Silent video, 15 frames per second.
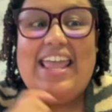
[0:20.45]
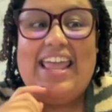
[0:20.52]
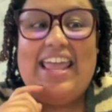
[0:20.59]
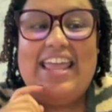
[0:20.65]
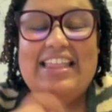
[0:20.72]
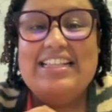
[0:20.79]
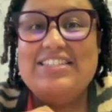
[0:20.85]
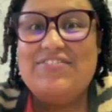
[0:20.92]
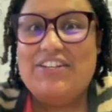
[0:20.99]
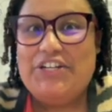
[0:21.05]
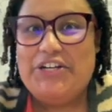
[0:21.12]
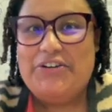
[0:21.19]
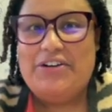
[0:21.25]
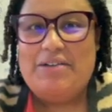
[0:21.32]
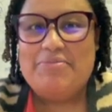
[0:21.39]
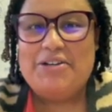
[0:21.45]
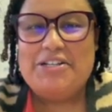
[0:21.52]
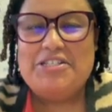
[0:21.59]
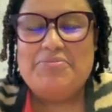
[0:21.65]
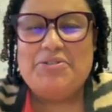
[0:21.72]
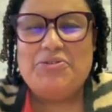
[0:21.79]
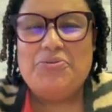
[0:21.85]
in this video, I'm
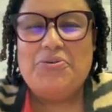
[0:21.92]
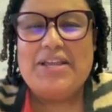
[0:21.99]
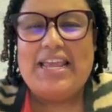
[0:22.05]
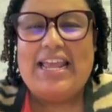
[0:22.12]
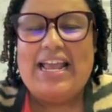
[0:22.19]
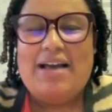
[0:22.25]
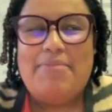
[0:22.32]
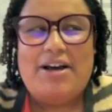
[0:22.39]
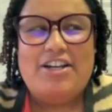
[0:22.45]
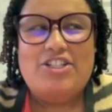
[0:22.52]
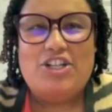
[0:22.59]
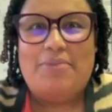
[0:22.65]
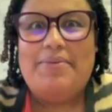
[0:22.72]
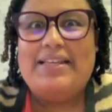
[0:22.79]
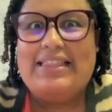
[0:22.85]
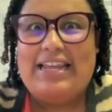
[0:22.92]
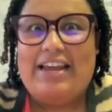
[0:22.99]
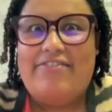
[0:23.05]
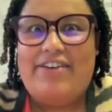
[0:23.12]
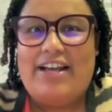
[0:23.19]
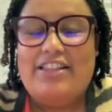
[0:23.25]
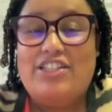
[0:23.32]
going to be talking about a topic that I
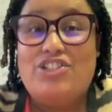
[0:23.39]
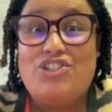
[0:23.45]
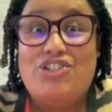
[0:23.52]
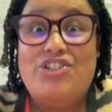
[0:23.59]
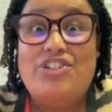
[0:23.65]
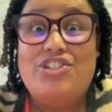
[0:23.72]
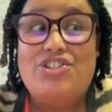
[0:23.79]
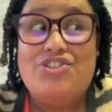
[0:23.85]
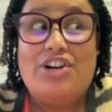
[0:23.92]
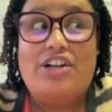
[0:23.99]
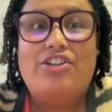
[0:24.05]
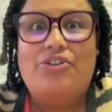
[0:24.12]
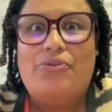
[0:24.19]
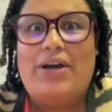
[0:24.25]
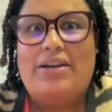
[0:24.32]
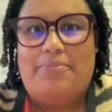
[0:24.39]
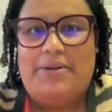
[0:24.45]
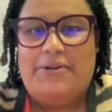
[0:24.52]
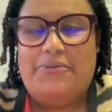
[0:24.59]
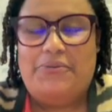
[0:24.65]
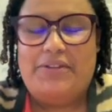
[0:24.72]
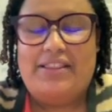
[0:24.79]
find that students struggle quite a
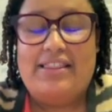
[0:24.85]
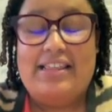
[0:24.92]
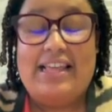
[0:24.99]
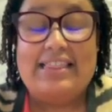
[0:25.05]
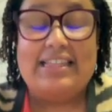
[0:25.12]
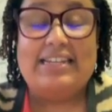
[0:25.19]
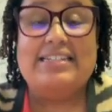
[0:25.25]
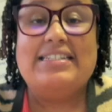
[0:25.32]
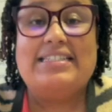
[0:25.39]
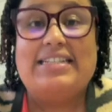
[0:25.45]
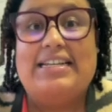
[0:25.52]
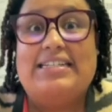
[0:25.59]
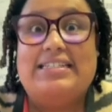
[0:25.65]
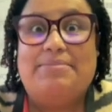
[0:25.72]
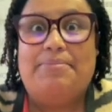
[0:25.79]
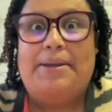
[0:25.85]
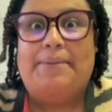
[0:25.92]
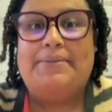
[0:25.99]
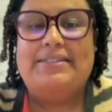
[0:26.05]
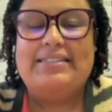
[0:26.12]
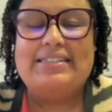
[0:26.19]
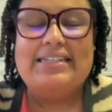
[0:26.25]
bit with, and that is debtors
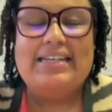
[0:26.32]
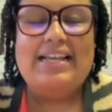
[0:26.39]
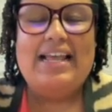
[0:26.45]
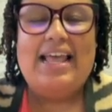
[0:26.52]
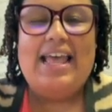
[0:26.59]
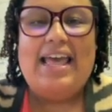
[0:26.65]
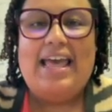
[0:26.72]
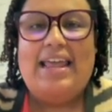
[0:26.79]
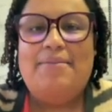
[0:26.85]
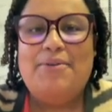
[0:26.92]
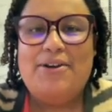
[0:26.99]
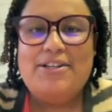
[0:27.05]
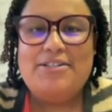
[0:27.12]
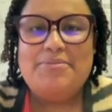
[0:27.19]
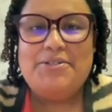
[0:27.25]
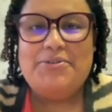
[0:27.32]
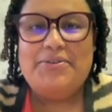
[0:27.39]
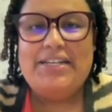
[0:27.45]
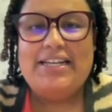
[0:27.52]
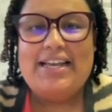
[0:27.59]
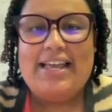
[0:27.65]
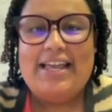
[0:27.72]
impairment. And I'm going to be
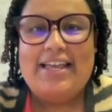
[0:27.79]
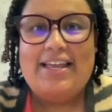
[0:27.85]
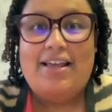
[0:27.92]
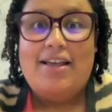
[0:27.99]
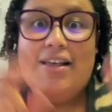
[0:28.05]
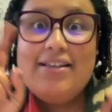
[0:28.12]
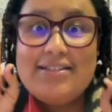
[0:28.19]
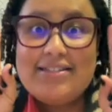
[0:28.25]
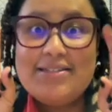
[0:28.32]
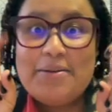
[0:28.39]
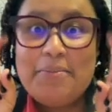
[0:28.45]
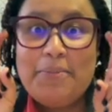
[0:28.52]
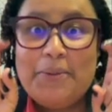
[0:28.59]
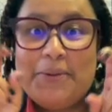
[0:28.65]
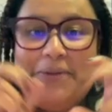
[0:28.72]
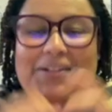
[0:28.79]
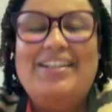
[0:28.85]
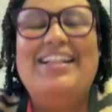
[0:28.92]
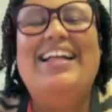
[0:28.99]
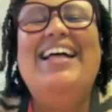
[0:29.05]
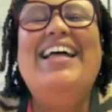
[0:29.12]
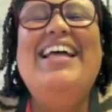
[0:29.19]
doing a simple
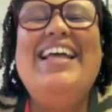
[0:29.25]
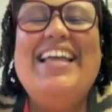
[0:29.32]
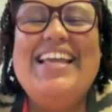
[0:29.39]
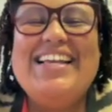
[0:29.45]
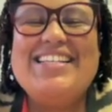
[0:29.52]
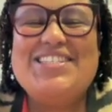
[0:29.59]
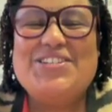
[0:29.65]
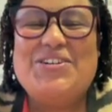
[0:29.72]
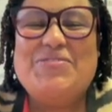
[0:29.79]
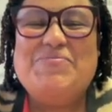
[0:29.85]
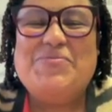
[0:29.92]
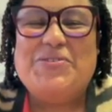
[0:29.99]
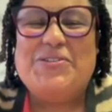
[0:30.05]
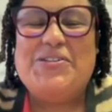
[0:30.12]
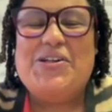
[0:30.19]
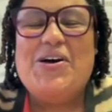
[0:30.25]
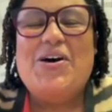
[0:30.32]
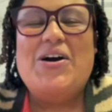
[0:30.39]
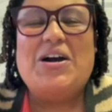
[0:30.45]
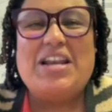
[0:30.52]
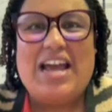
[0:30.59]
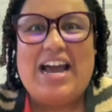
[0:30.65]
example
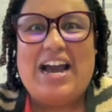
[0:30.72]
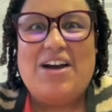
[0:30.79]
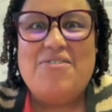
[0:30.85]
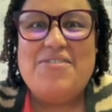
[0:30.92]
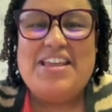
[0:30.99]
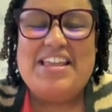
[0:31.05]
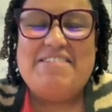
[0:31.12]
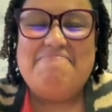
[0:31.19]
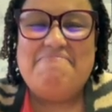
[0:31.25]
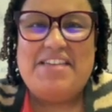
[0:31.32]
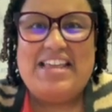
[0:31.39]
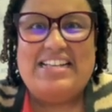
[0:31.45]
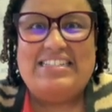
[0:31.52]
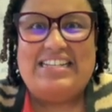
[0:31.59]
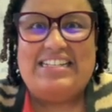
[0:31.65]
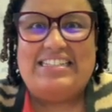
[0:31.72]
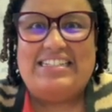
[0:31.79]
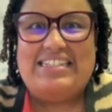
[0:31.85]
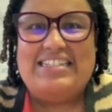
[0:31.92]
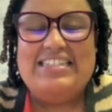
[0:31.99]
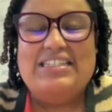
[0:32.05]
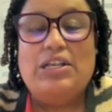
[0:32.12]
on how we impair
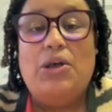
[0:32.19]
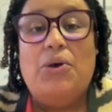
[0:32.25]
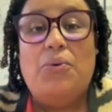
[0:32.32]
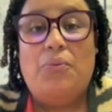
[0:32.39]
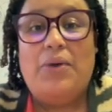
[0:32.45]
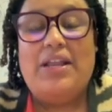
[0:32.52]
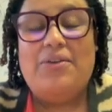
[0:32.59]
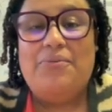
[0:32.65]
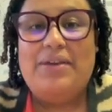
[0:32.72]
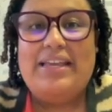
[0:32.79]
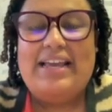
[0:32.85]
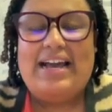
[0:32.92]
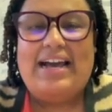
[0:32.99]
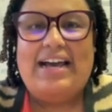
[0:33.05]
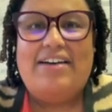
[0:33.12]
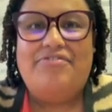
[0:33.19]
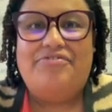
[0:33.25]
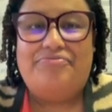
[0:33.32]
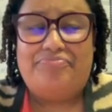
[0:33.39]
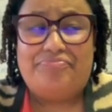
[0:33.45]
debtors when we have